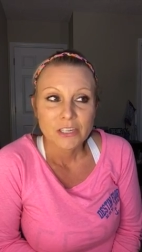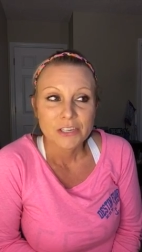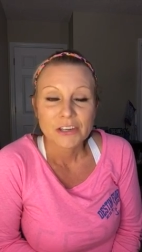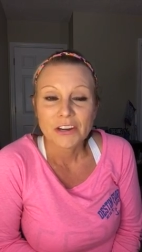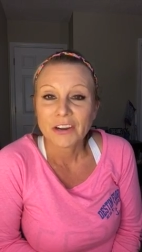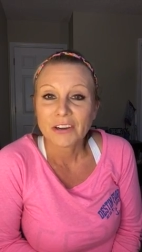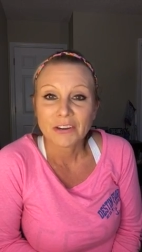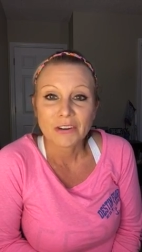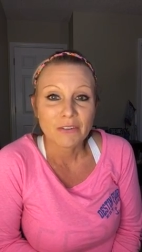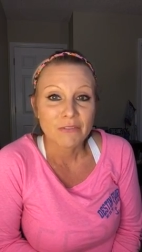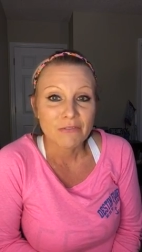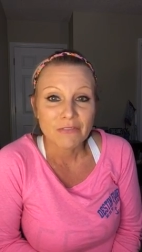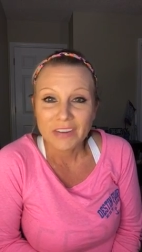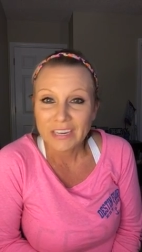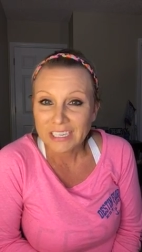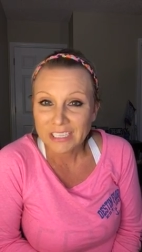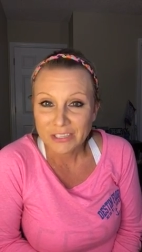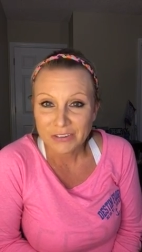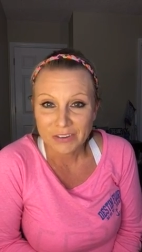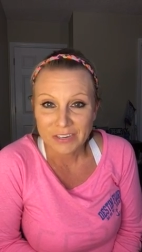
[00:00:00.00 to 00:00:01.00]
share your
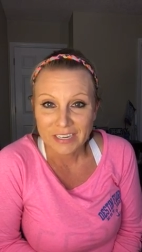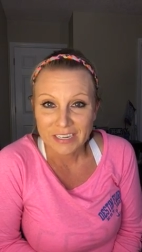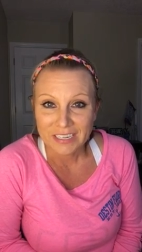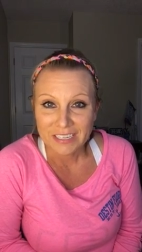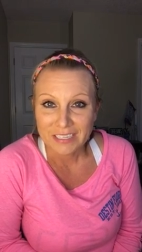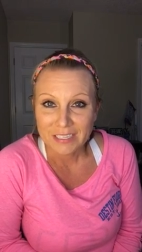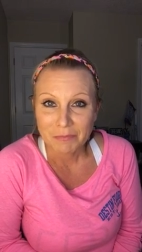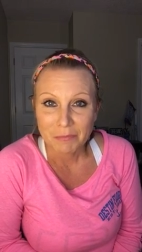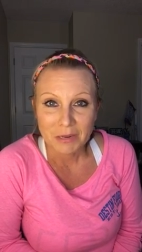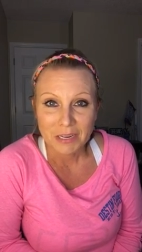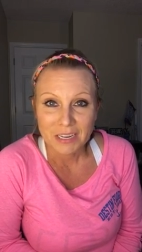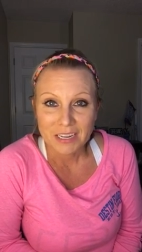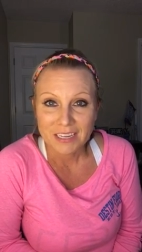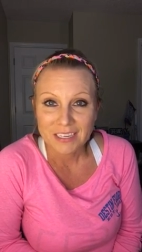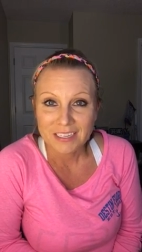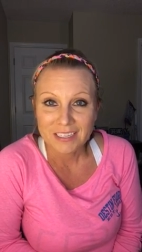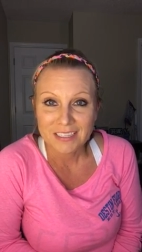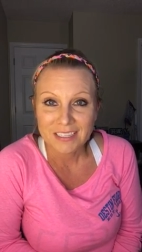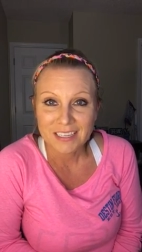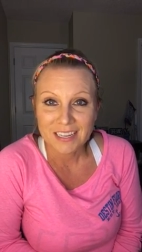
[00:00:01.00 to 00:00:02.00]
victories,
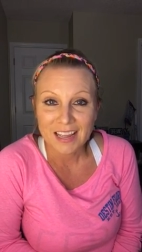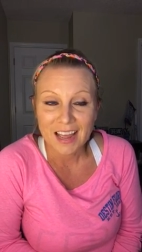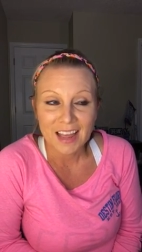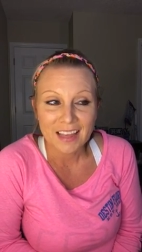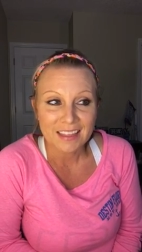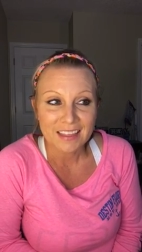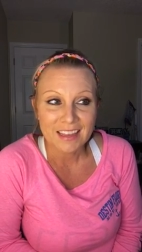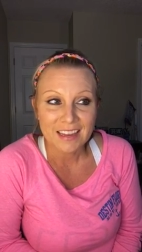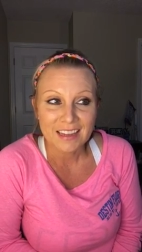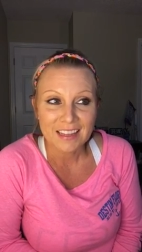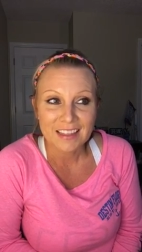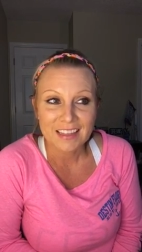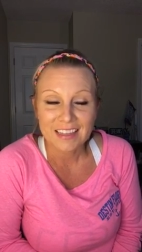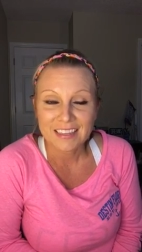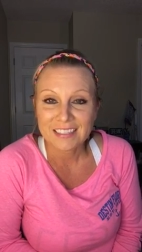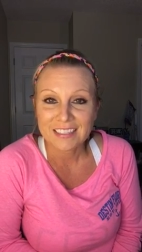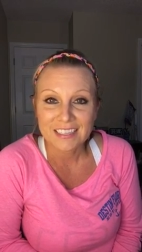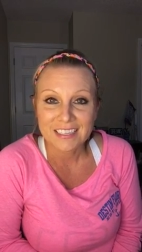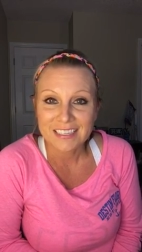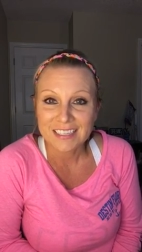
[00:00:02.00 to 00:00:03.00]
because I think
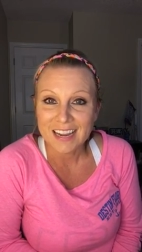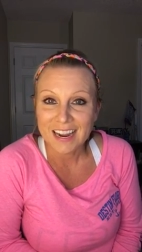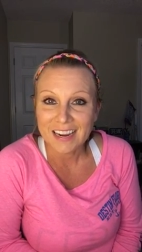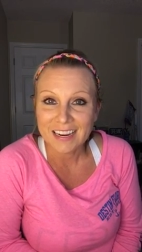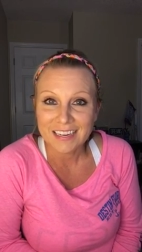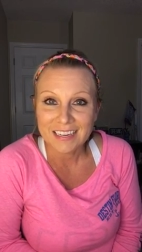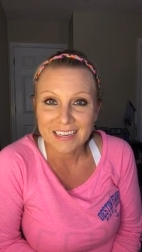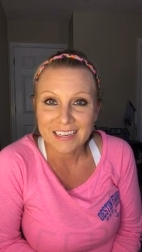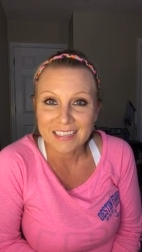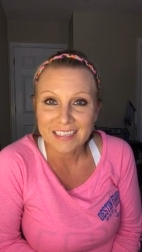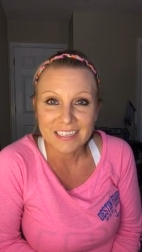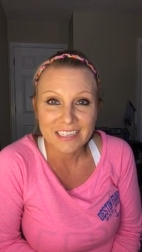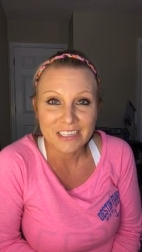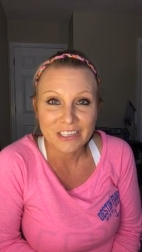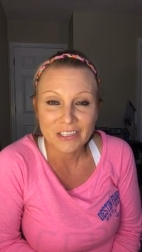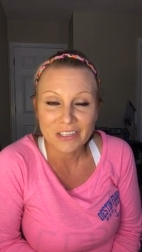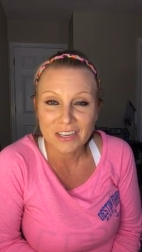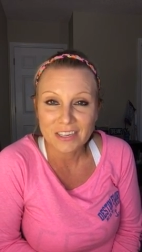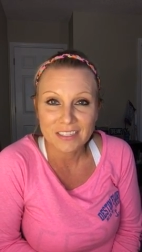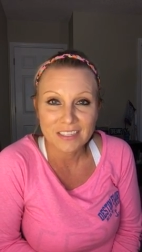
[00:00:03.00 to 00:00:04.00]
that society
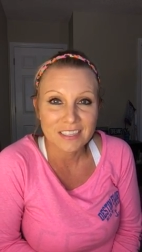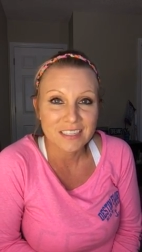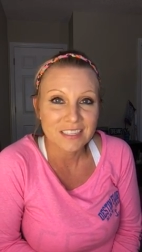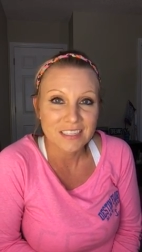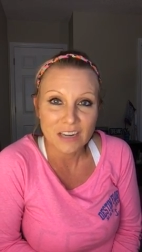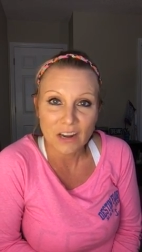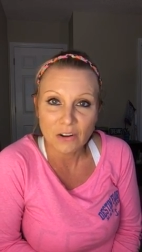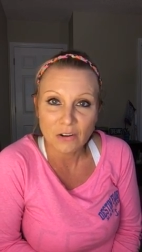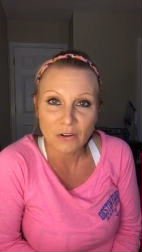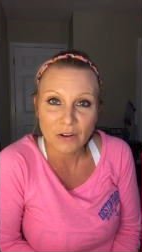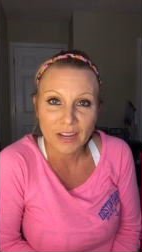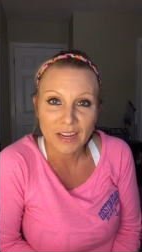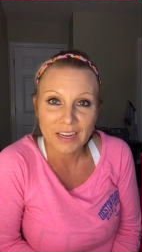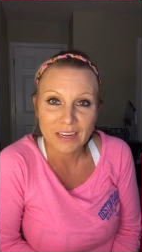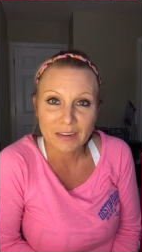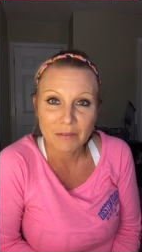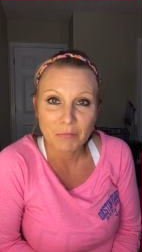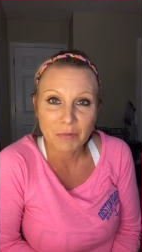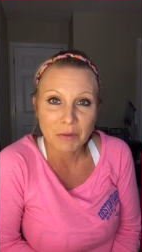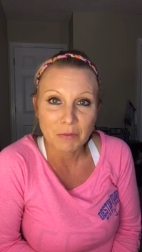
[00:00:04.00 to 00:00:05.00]
teaches us it's not
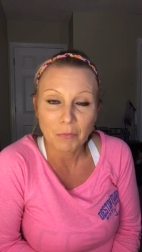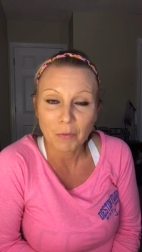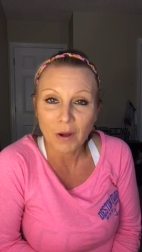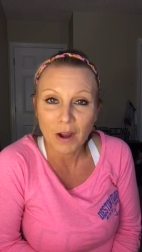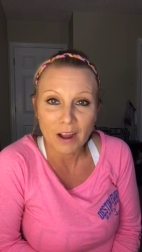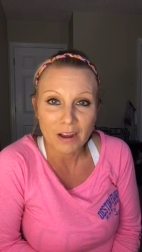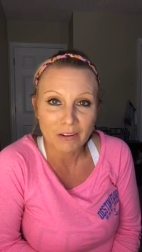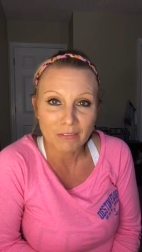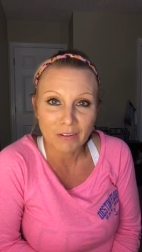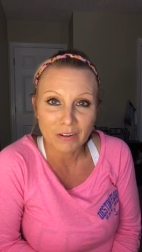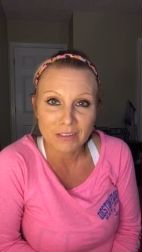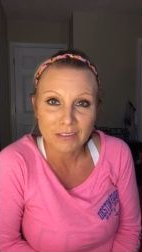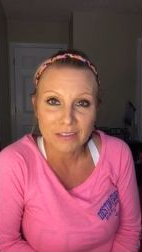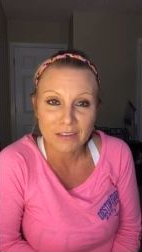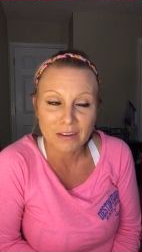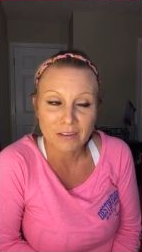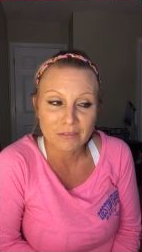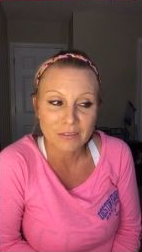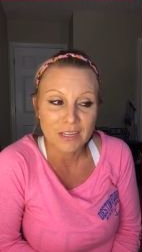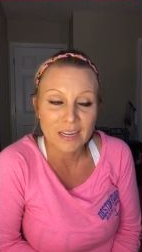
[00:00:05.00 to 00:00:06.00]
okay to be proud of
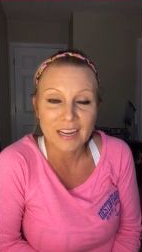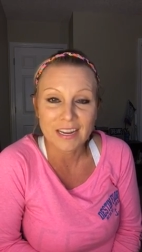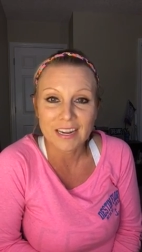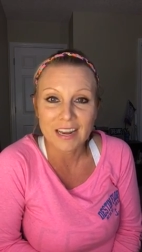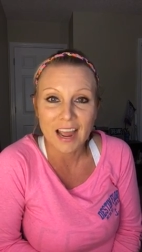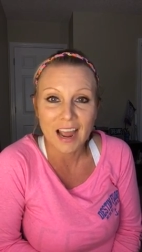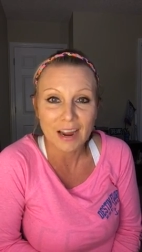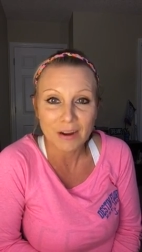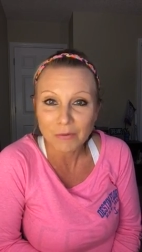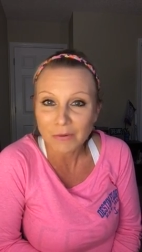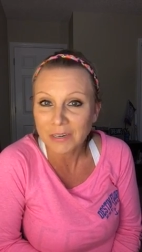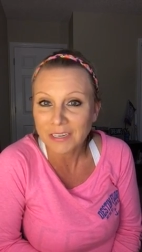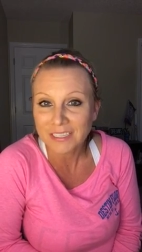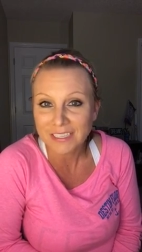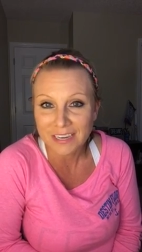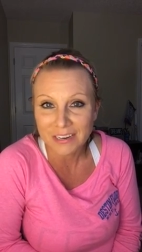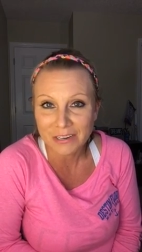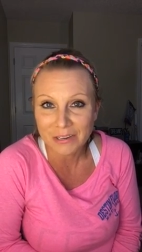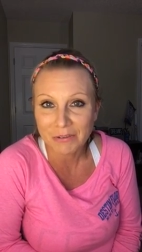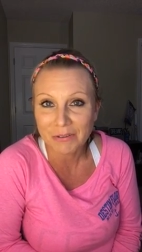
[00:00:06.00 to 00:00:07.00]
ourselves. And I want
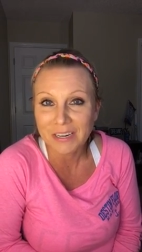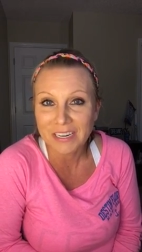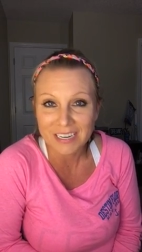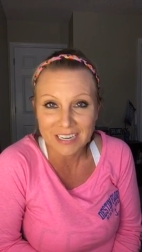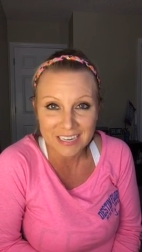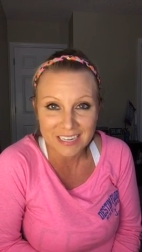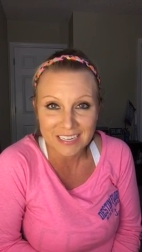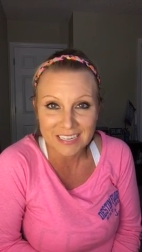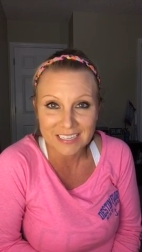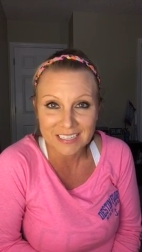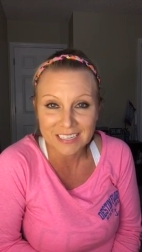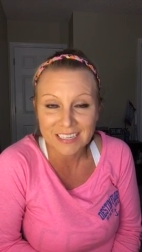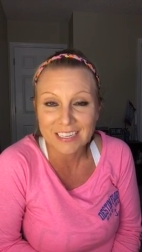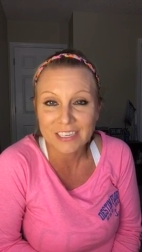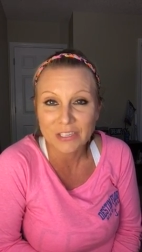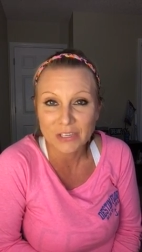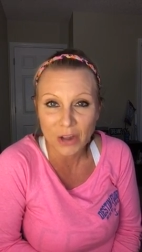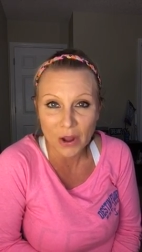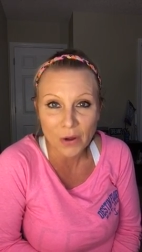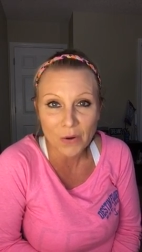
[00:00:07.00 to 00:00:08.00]
to tell you it is.
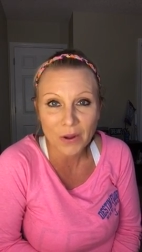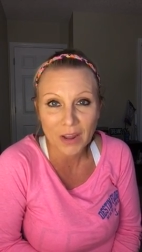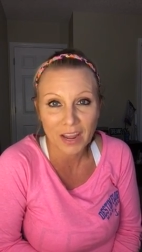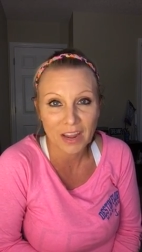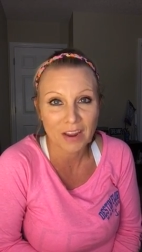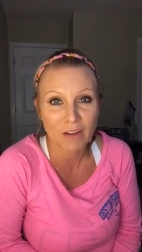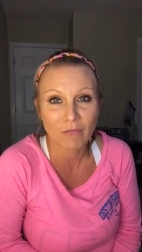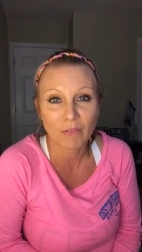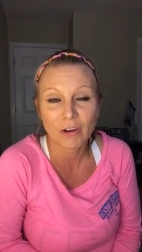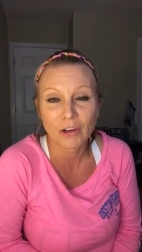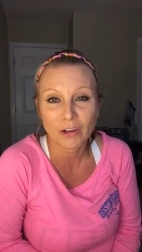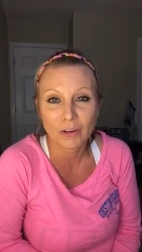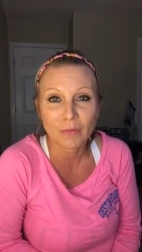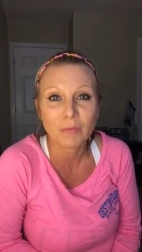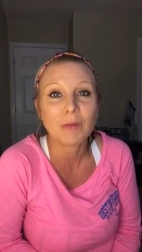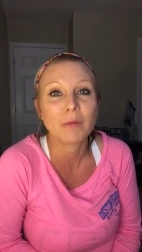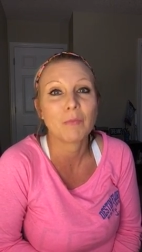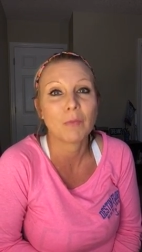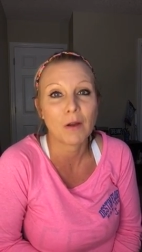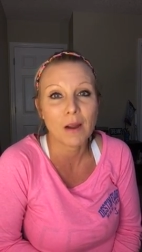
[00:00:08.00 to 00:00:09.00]
It is okay for you
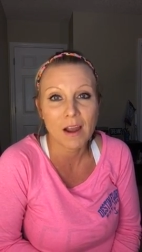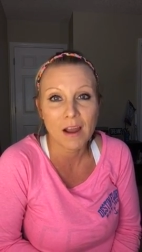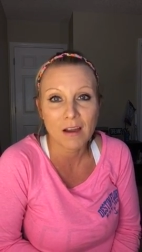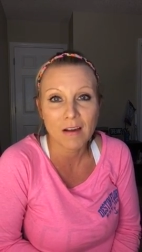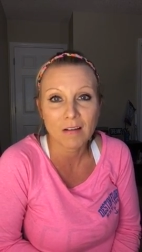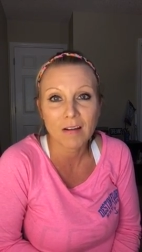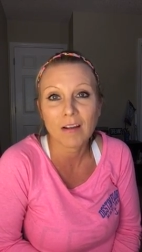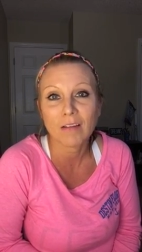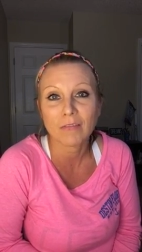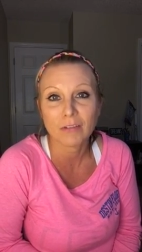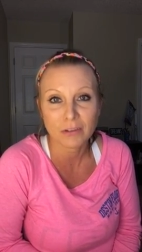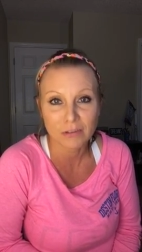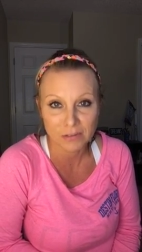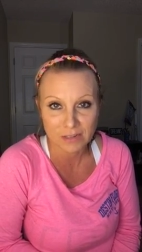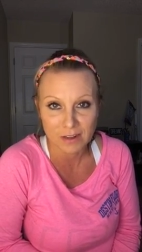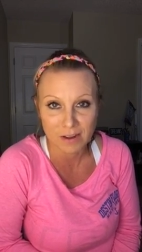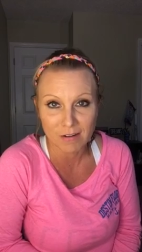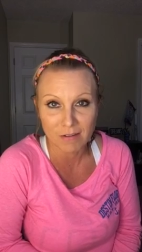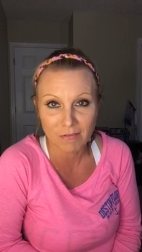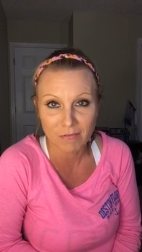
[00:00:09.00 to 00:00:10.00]
to be proud of
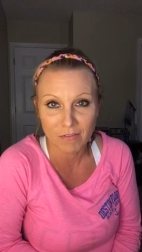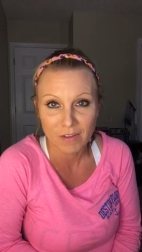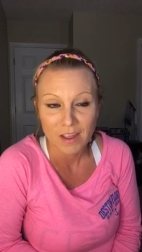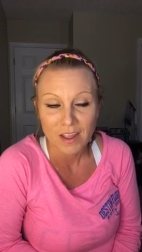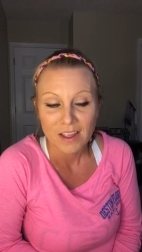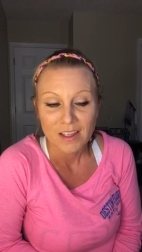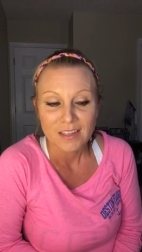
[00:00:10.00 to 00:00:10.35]
yourself.